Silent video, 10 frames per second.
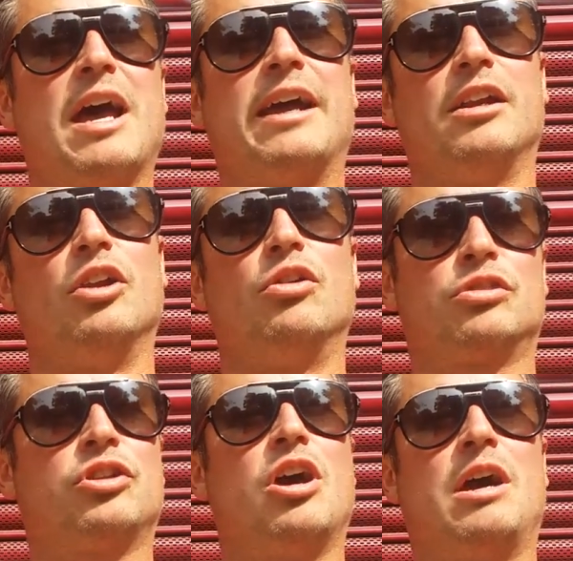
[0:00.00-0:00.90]
playing a
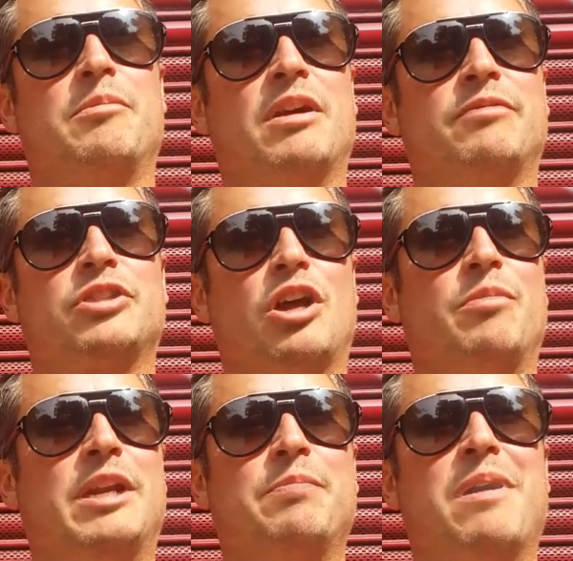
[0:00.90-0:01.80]
long time, you have so
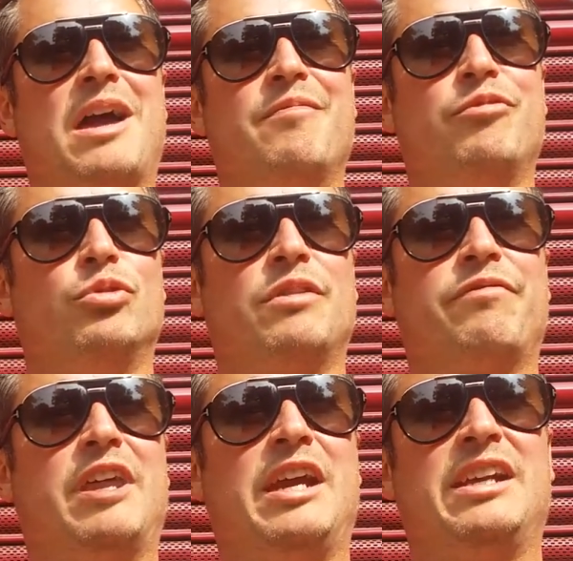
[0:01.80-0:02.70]
many painful
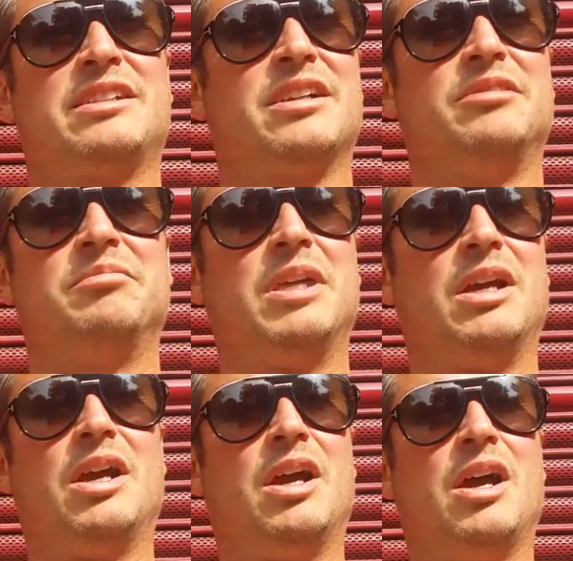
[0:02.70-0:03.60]
defeats, and
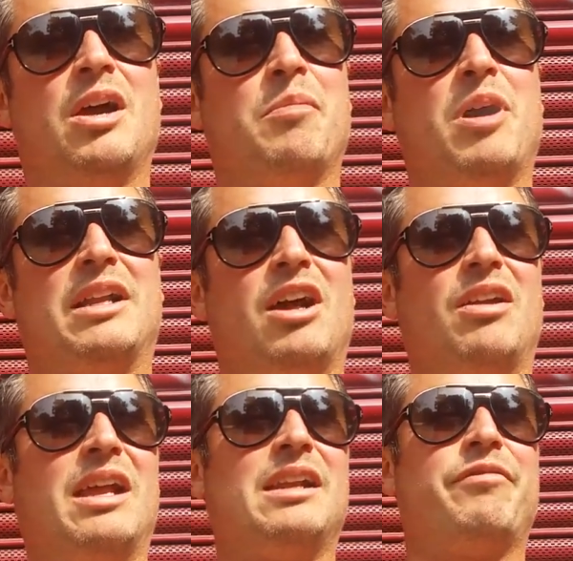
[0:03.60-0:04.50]
I don't let